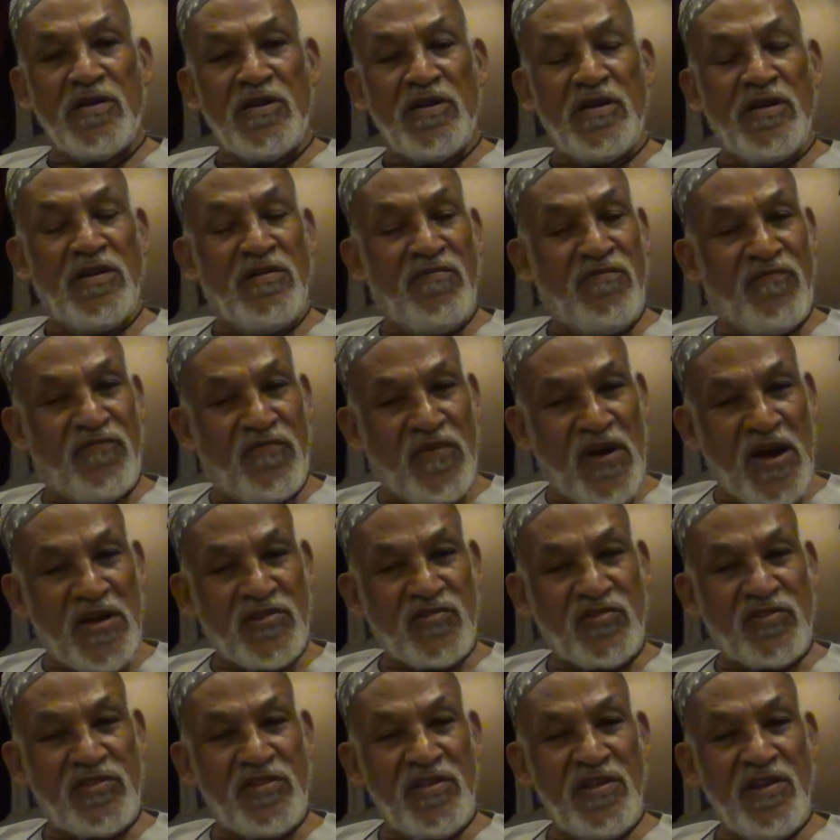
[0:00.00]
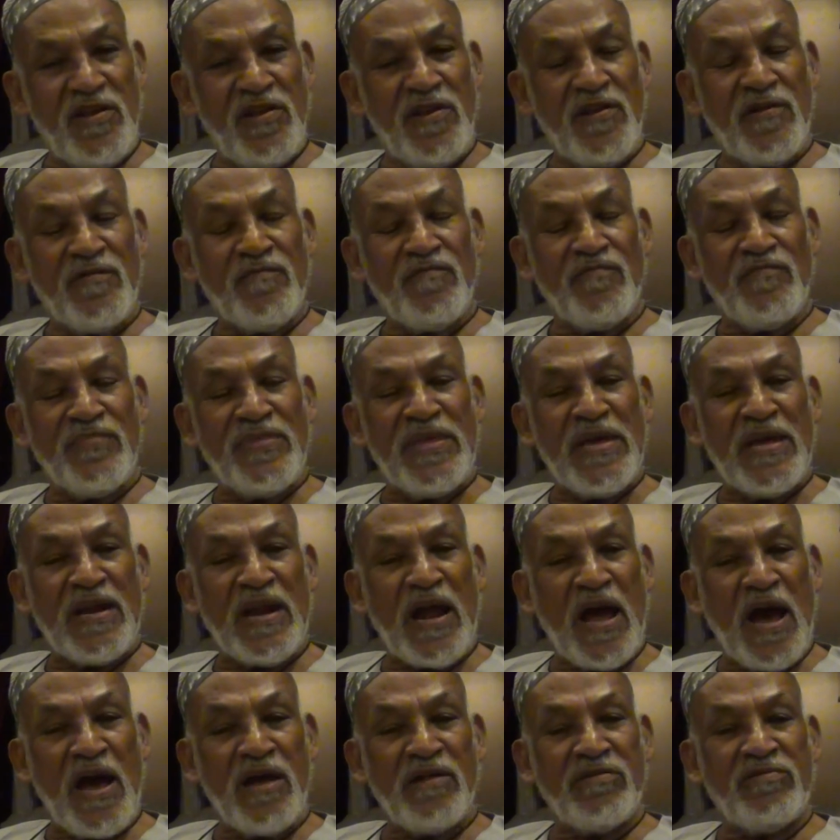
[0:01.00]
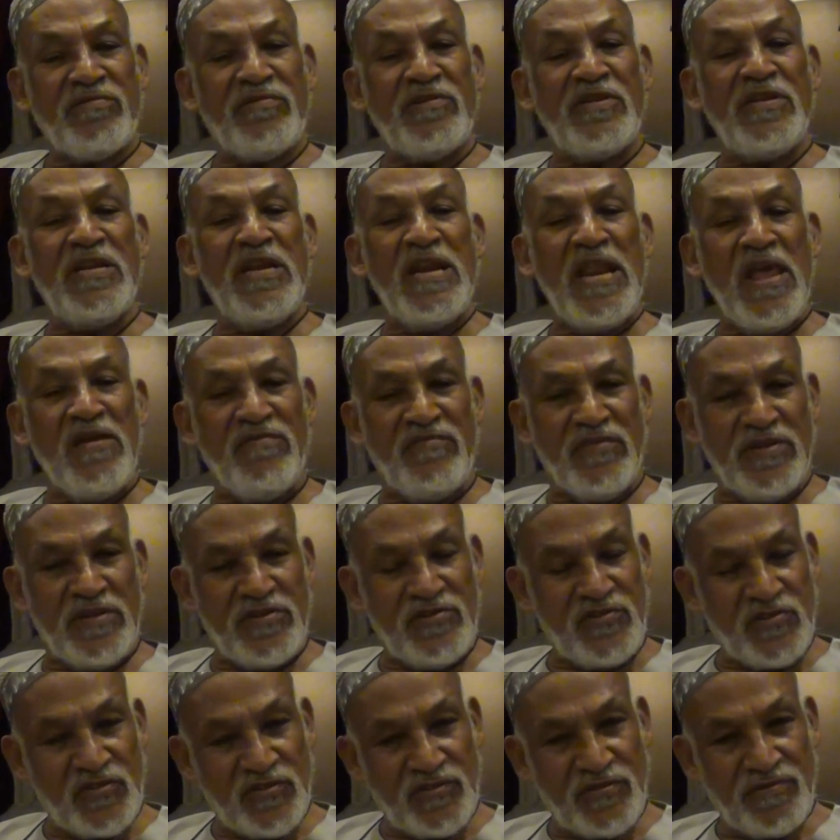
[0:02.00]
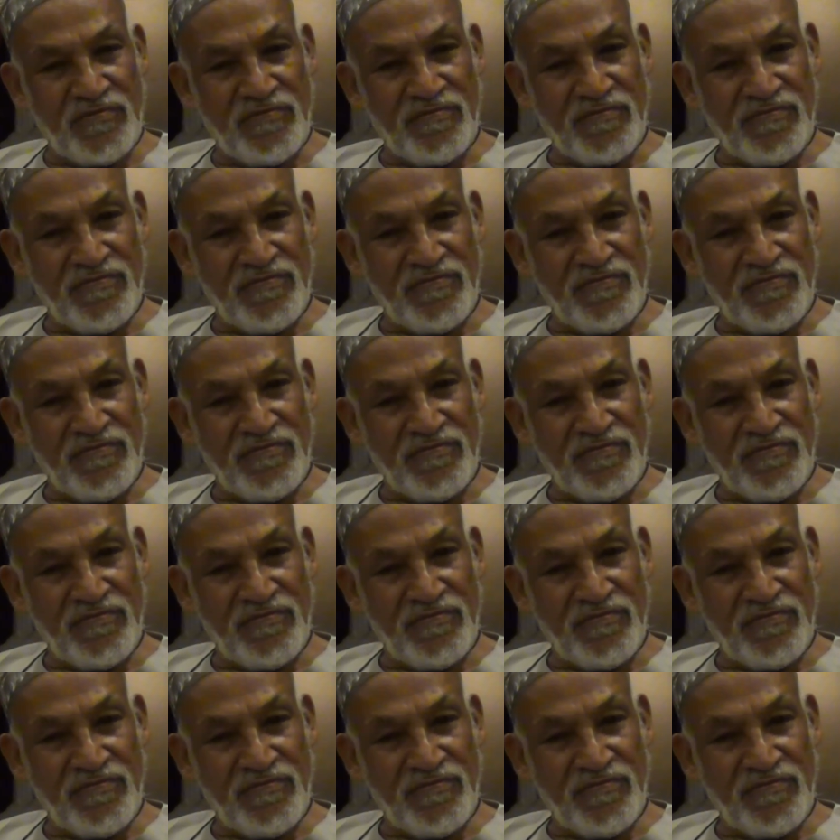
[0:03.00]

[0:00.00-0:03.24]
in fasting there are 3 levels.